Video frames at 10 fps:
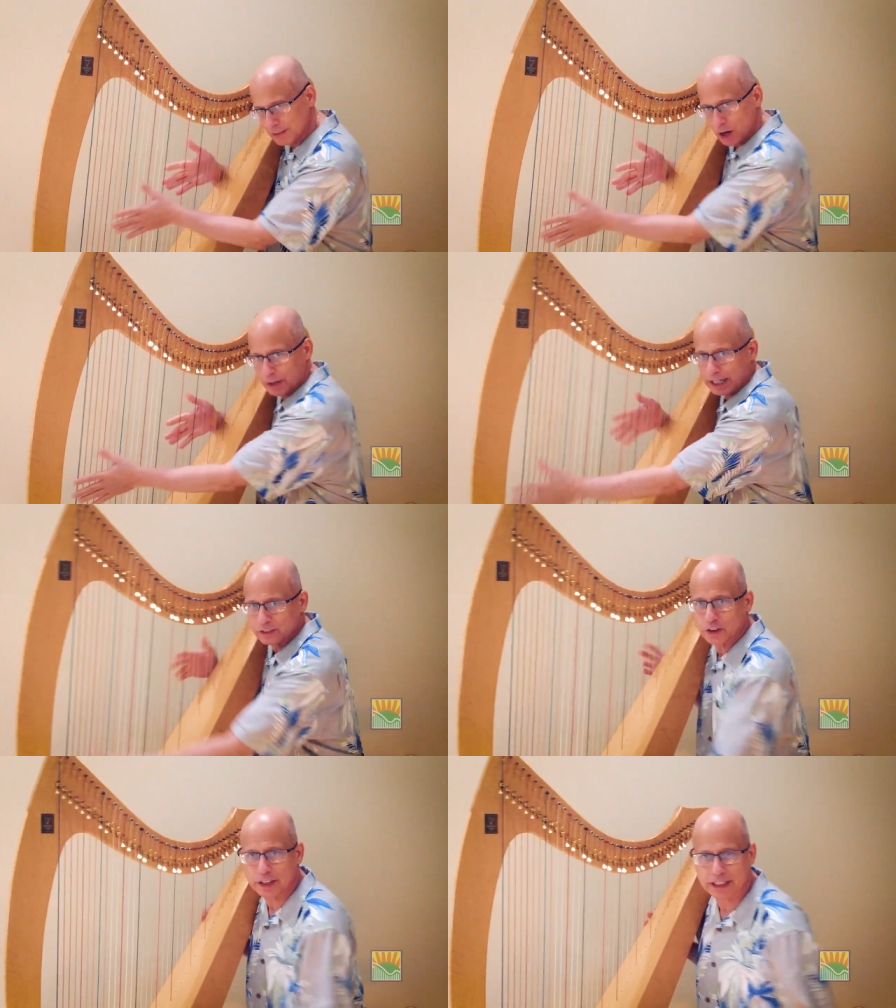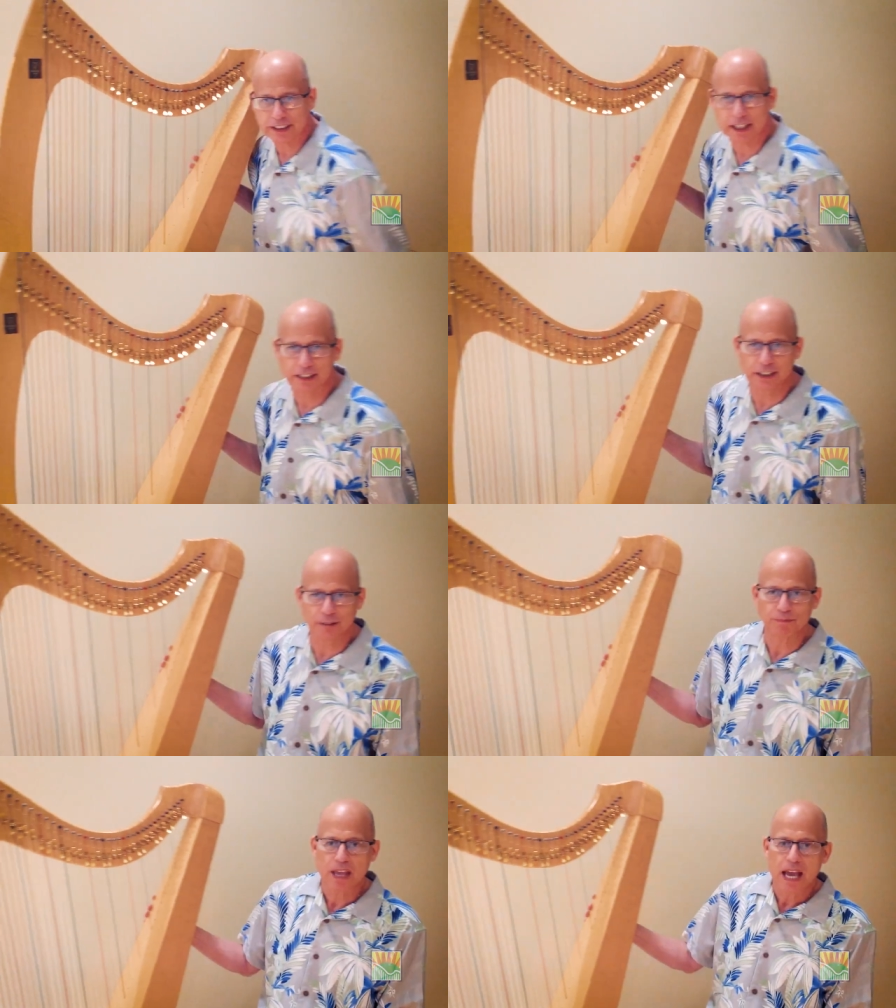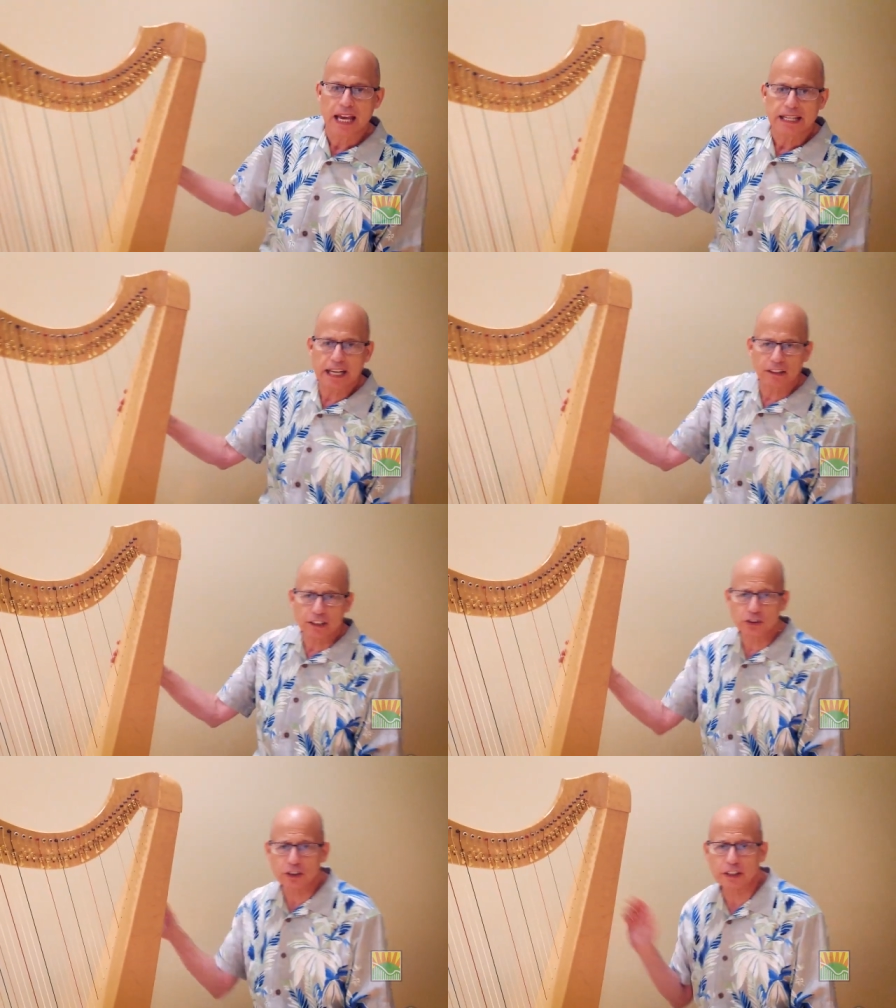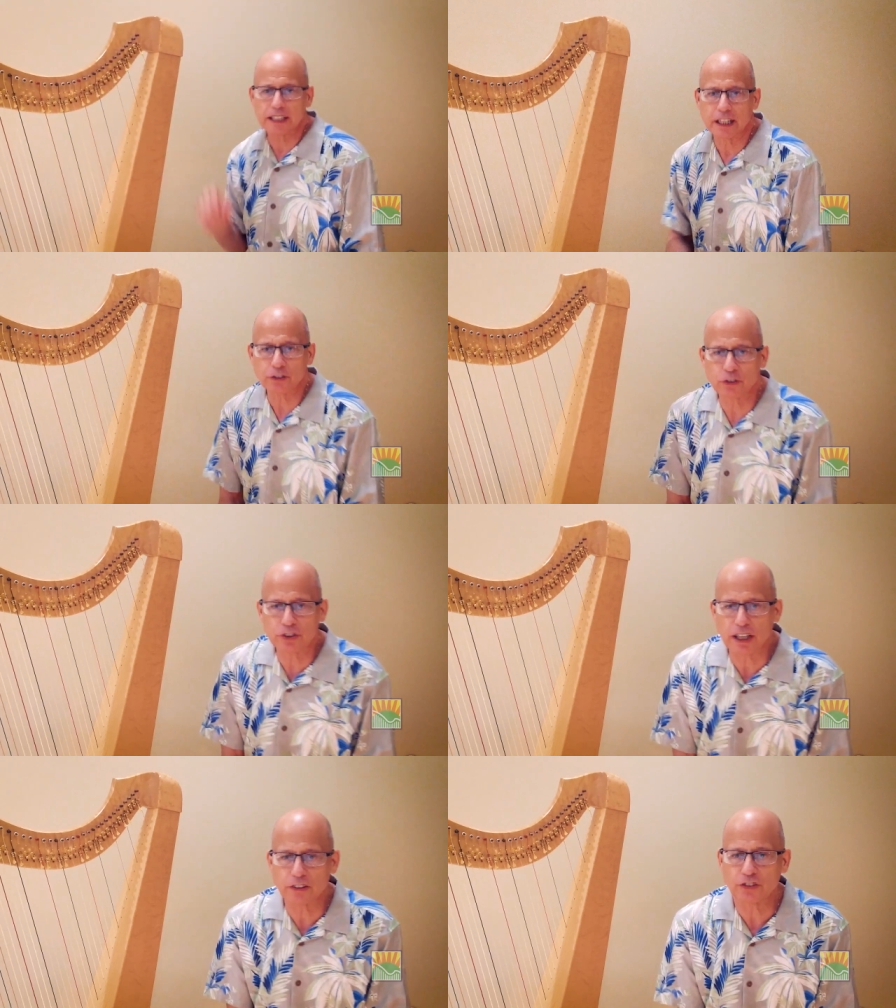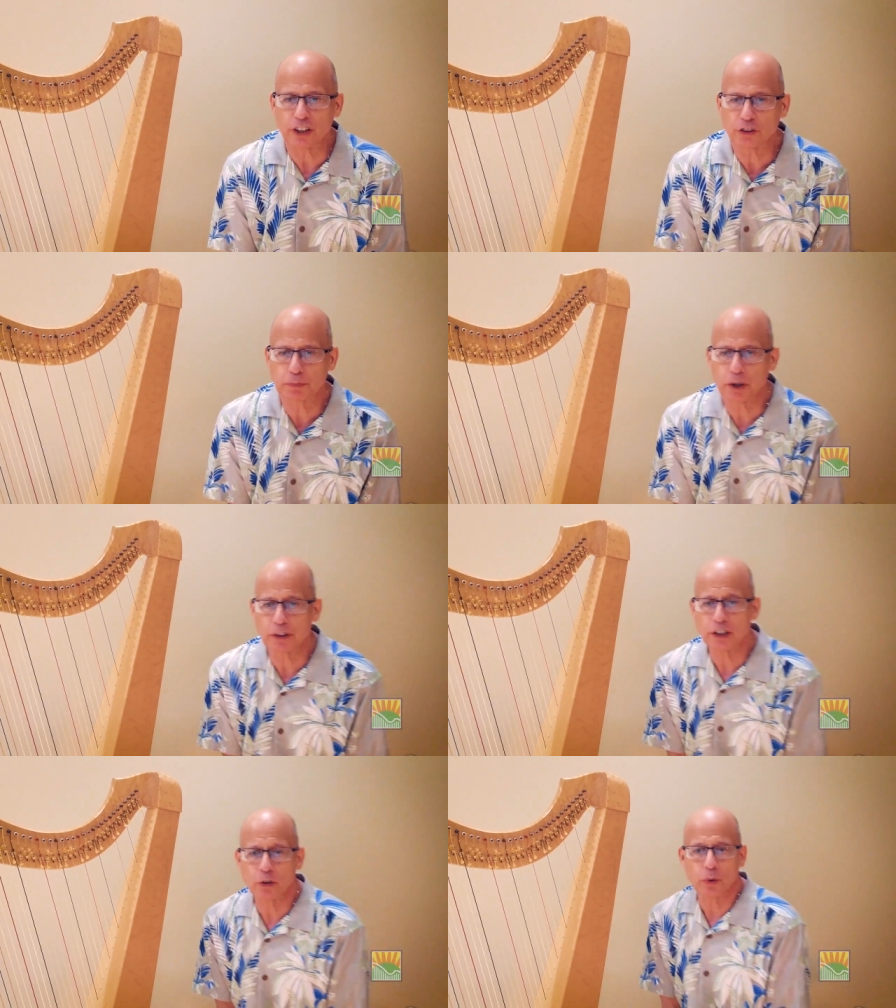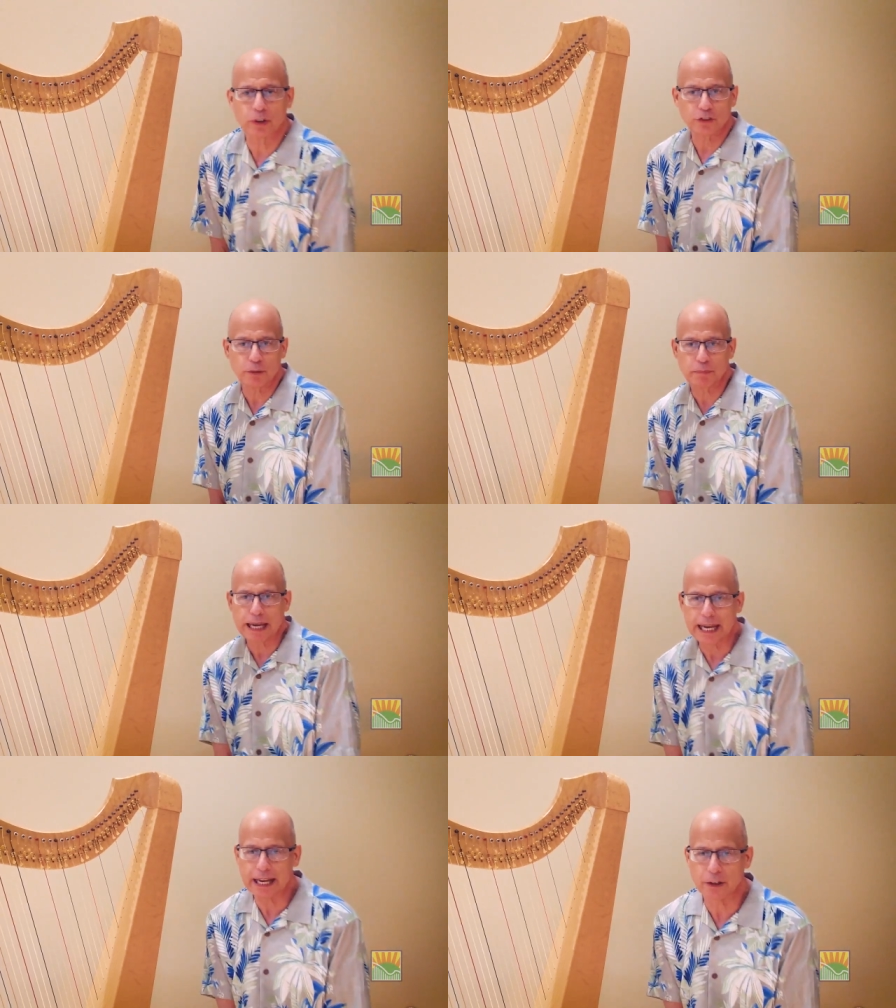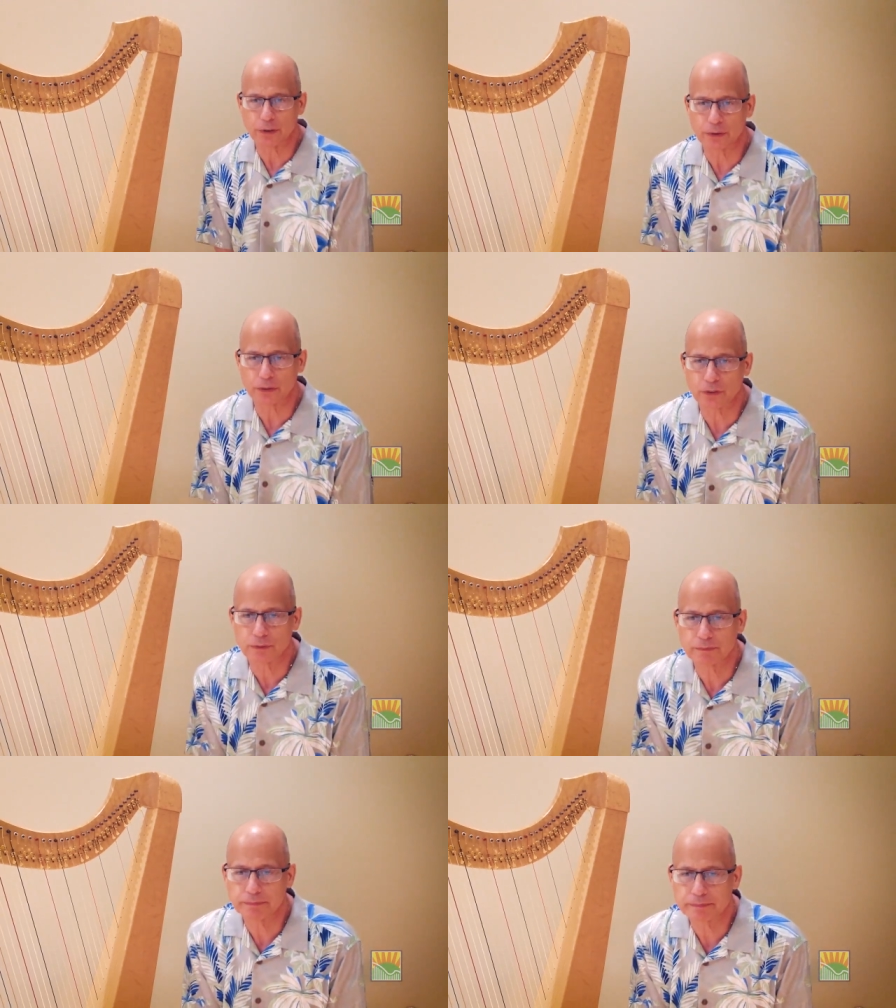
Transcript: Okay, so you get the idea. Now let's look at exercise six, broken chords in patterns.